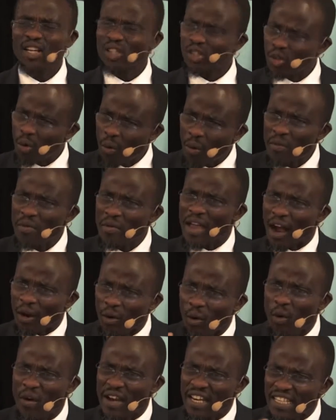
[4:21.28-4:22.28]
so when we are
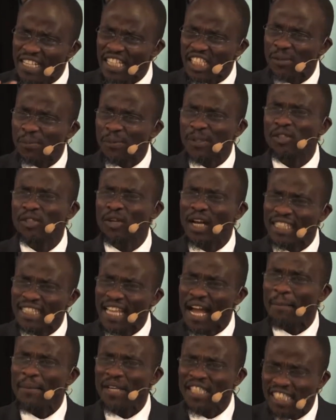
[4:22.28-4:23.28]
going in the spiritual
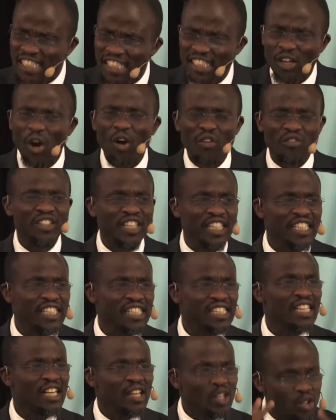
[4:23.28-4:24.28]
dimension of
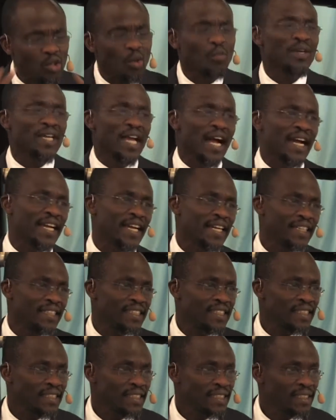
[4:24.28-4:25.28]
this, so we can get it.